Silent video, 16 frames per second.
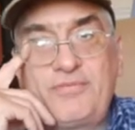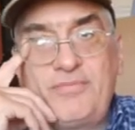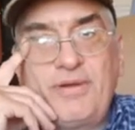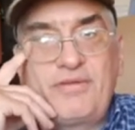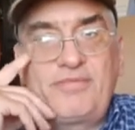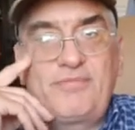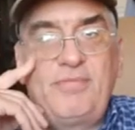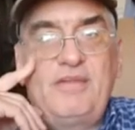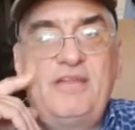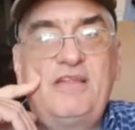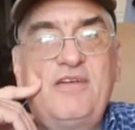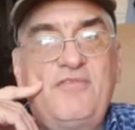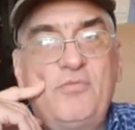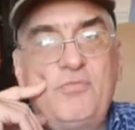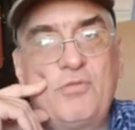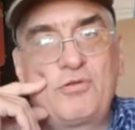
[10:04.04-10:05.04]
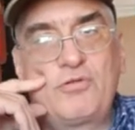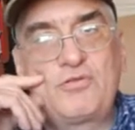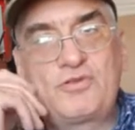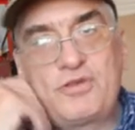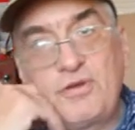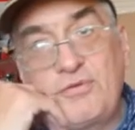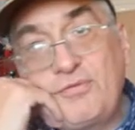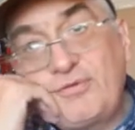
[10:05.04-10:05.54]
I've spent enough of model
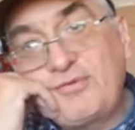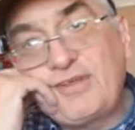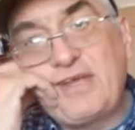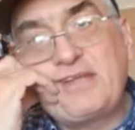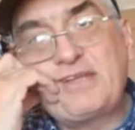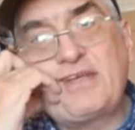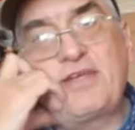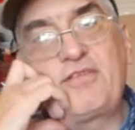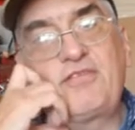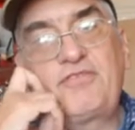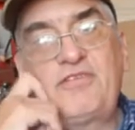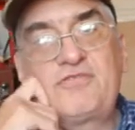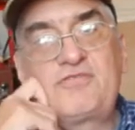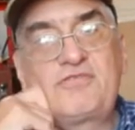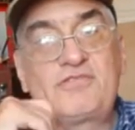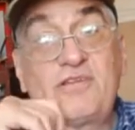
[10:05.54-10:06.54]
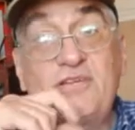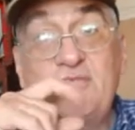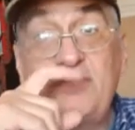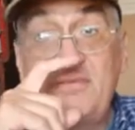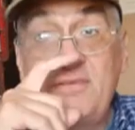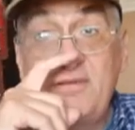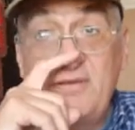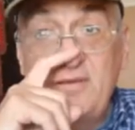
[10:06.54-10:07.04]
shows and other such stuff,
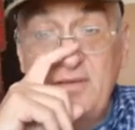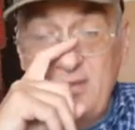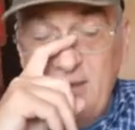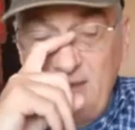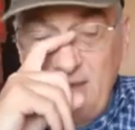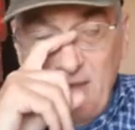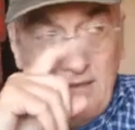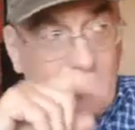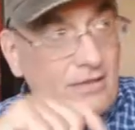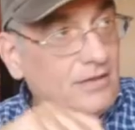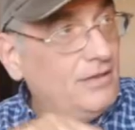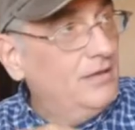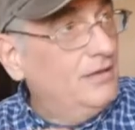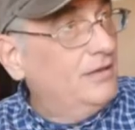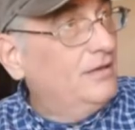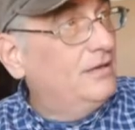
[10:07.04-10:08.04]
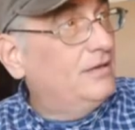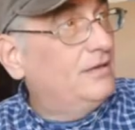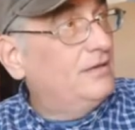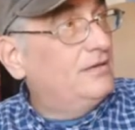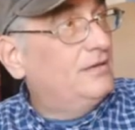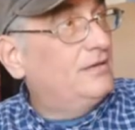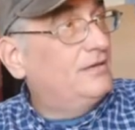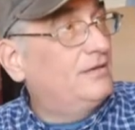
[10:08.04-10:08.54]

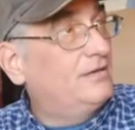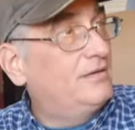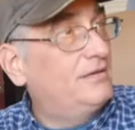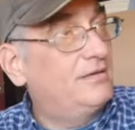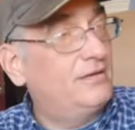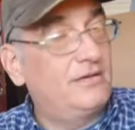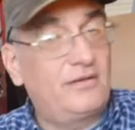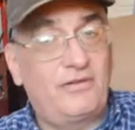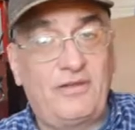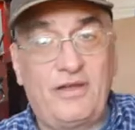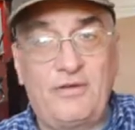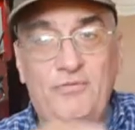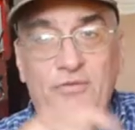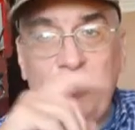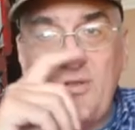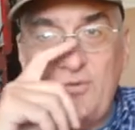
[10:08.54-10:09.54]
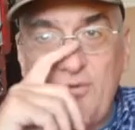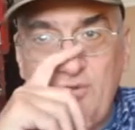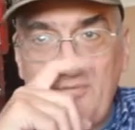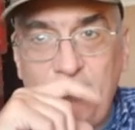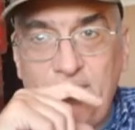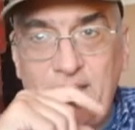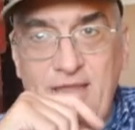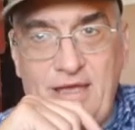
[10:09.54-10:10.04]
so I really don't want to
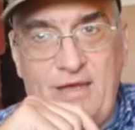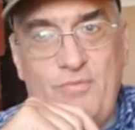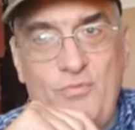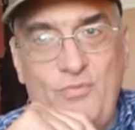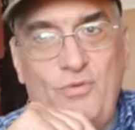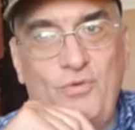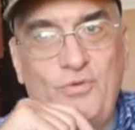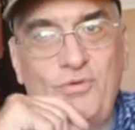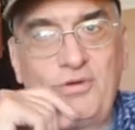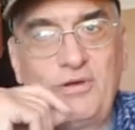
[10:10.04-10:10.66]
spend that more.